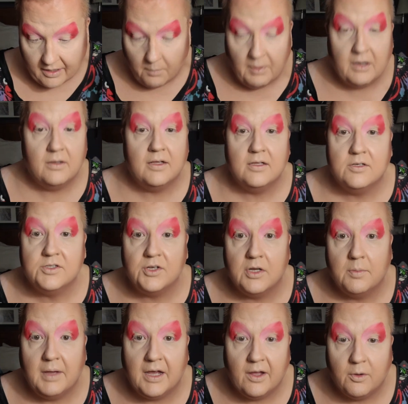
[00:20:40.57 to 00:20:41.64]
Apparently, there's going to
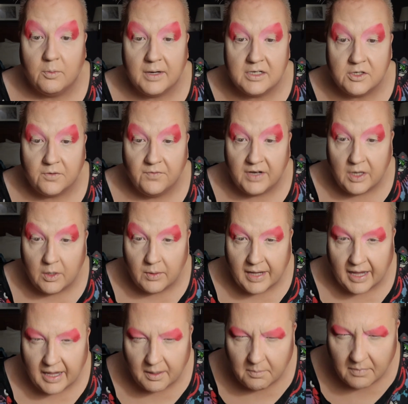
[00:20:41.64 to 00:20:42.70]
be a Hellraiser video
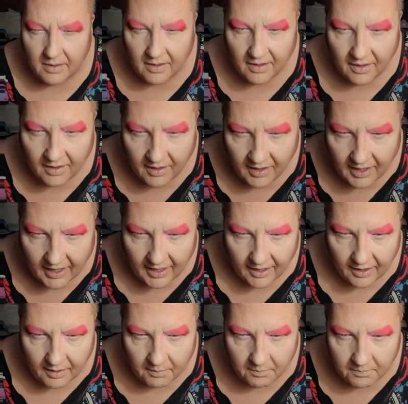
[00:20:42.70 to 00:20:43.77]
game.
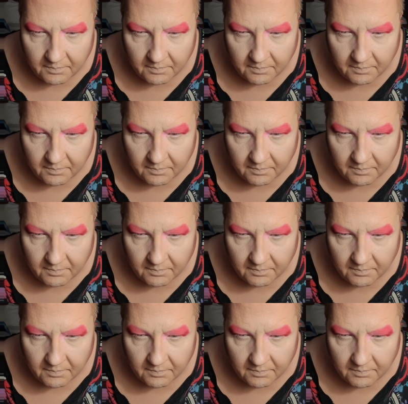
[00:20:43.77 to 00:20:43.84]
Um,